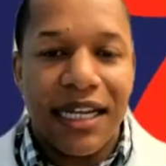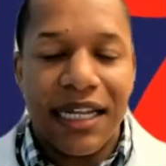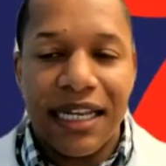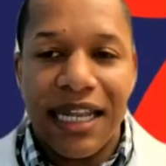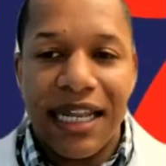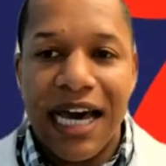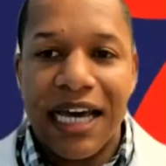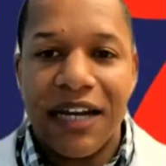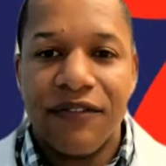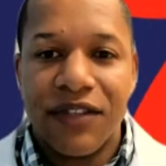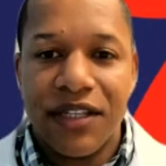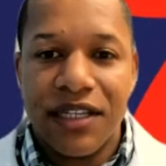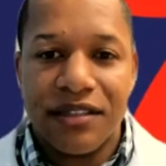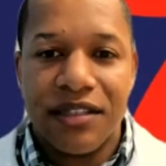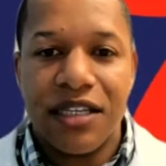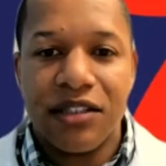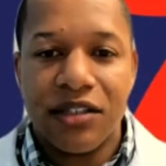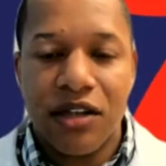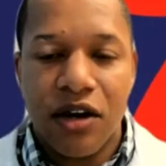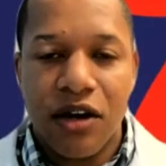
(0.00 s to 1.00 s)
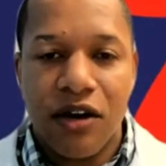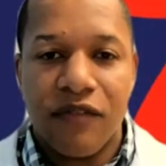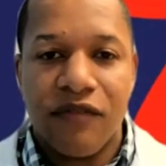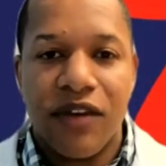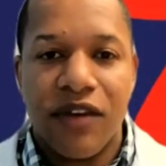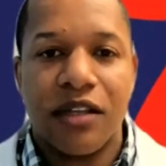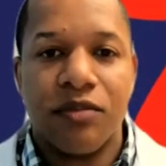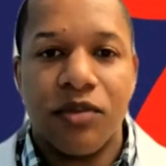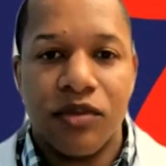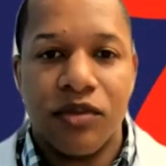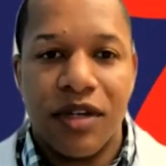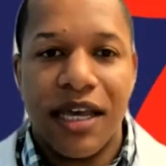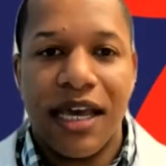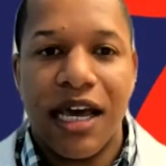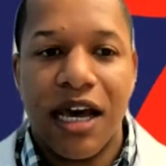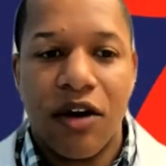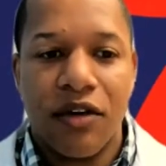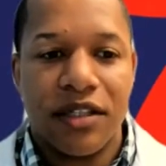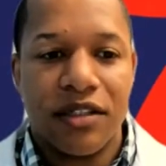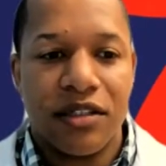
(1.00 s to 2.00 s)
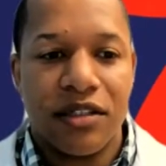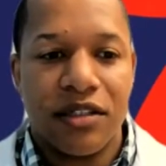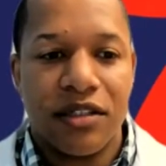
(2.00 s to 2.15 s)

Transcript: A lot of these things are available now in